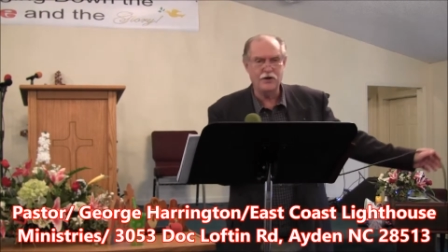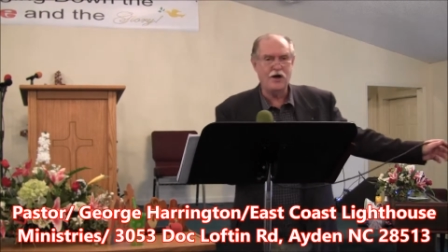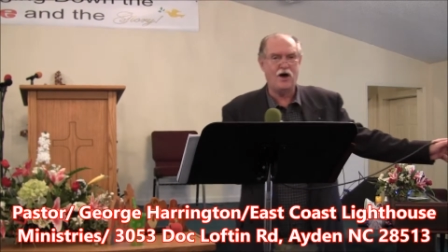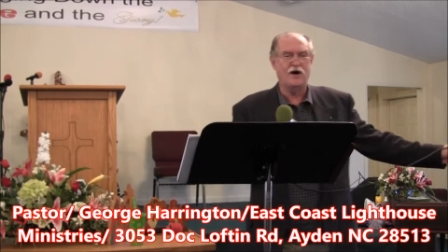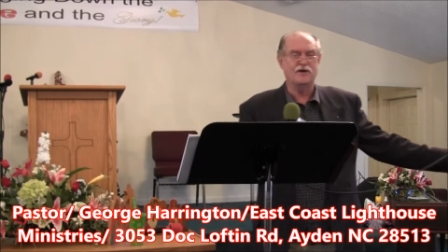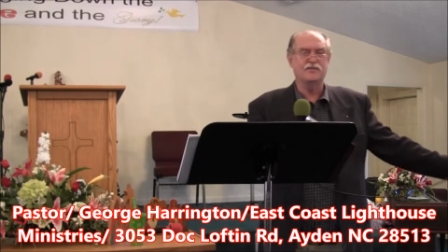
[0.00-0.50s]

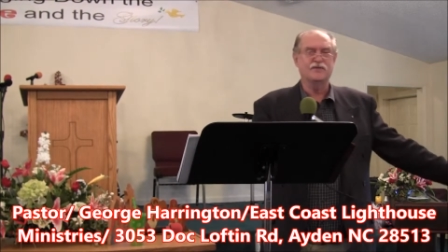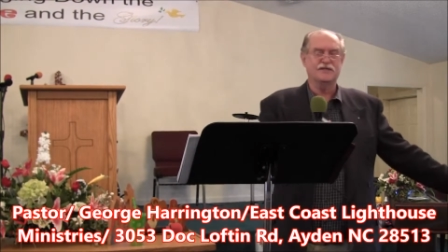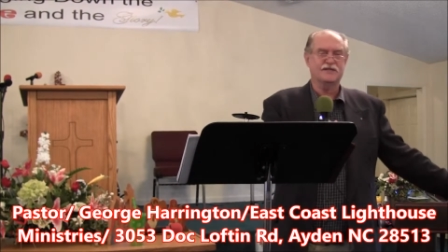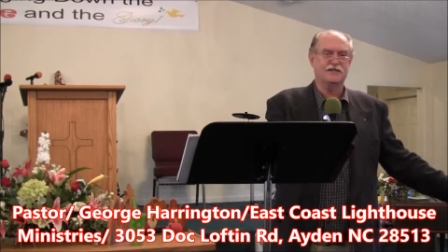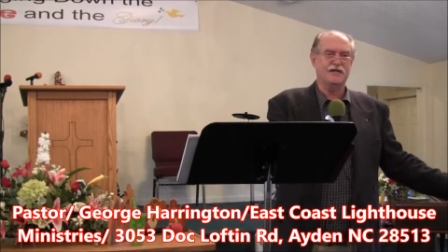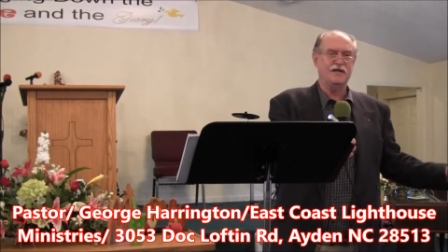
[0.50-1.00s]
not
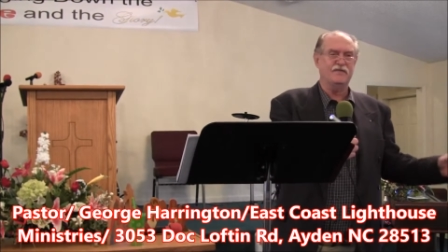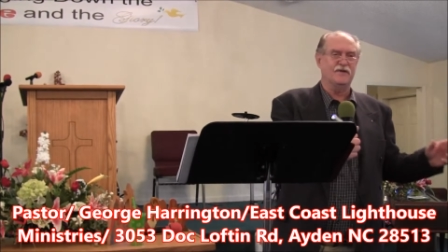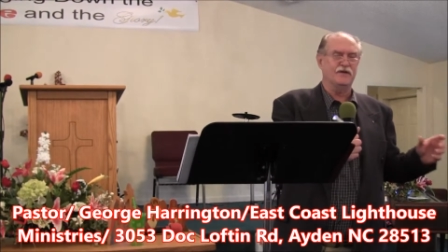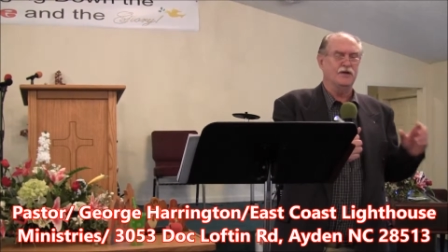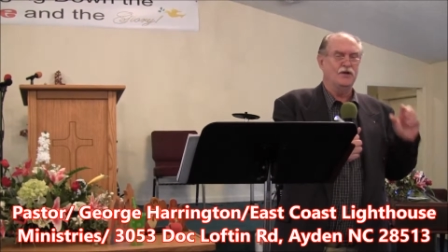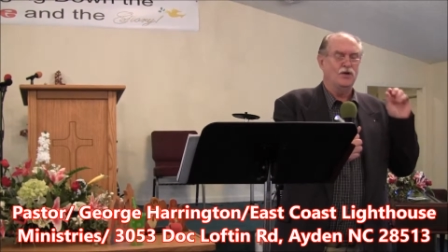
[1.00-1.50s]

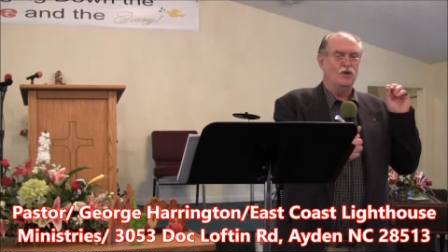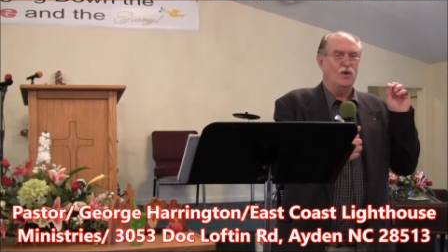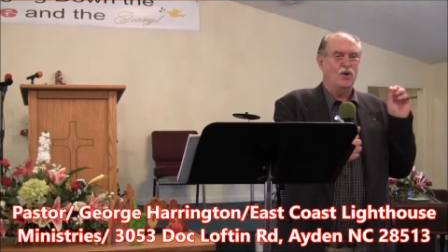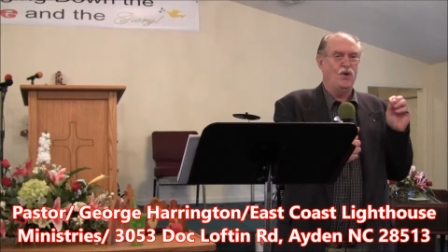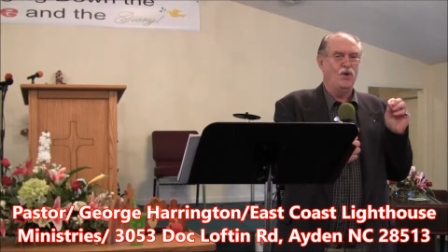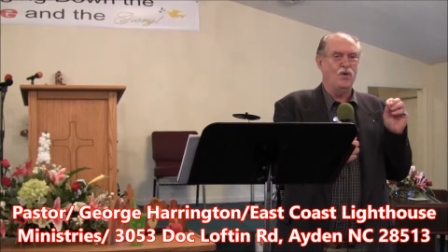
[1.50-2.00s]
receiving
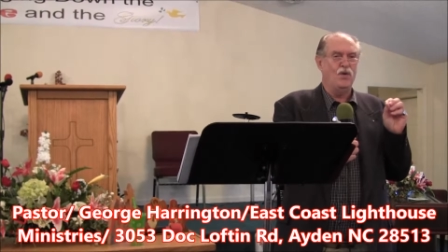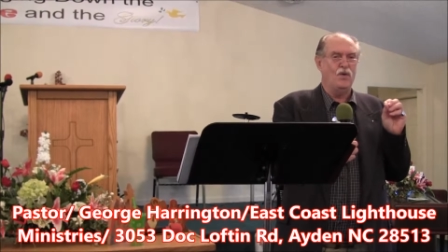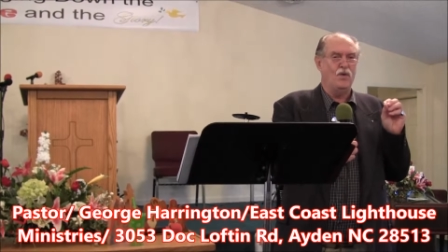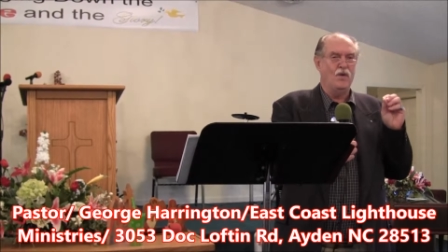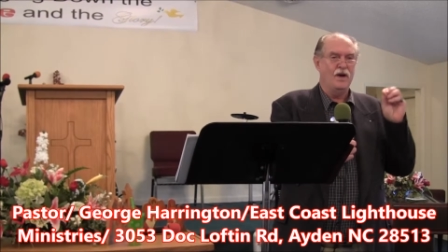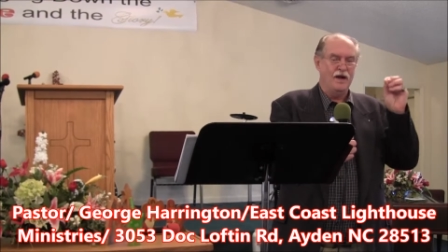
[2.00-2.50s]

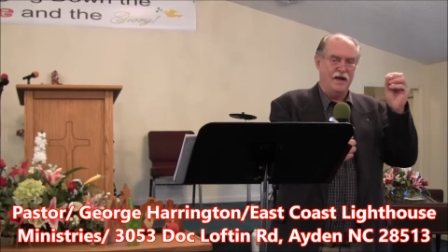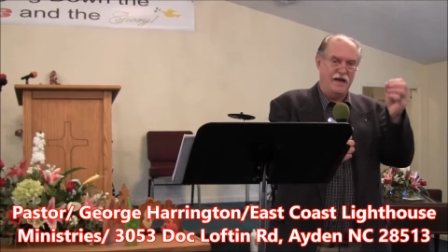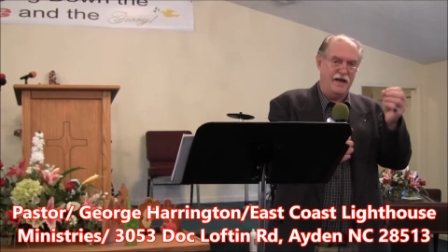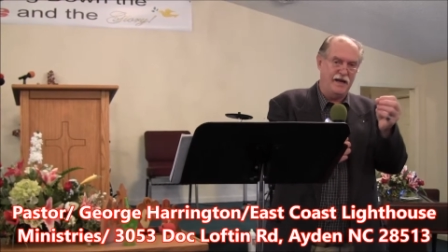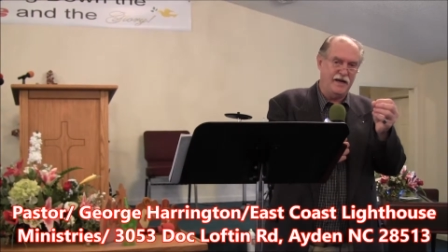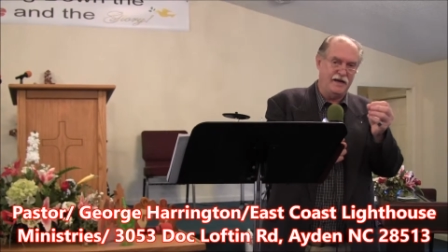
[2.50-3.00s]
who
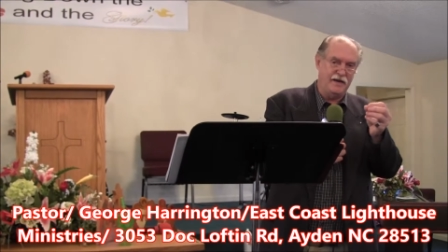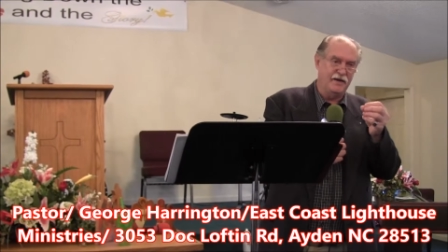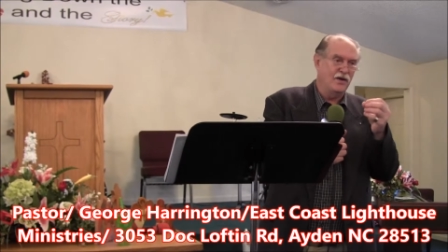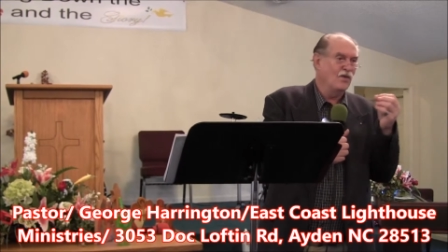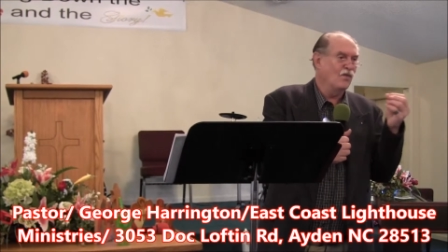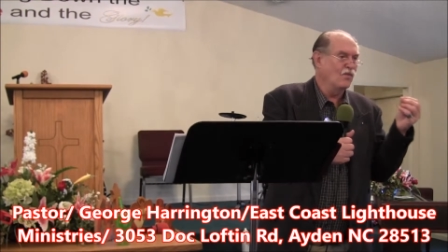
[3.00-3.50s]

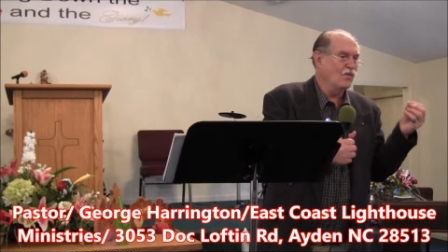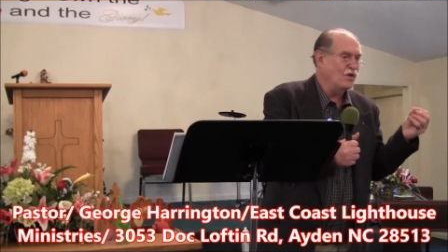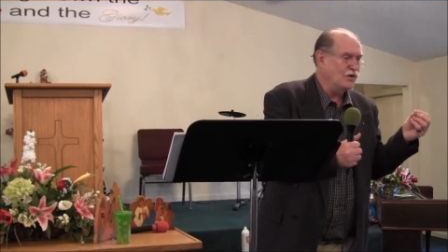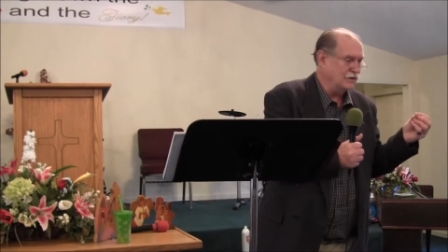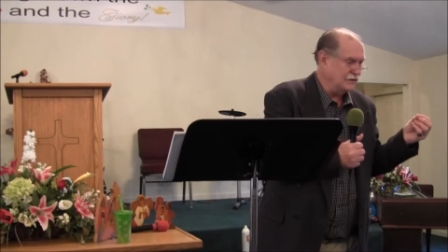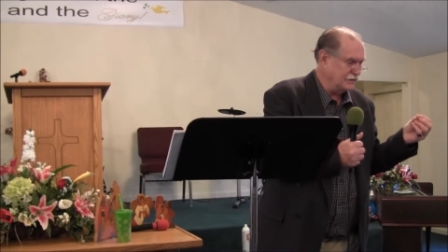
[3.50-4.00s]
he
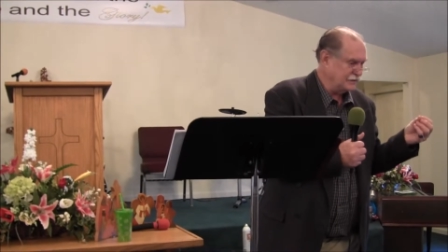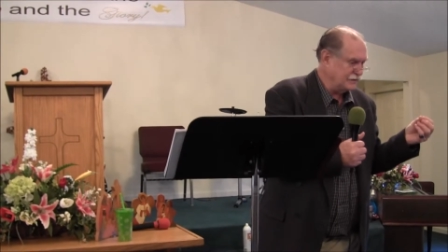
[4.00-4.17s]
was.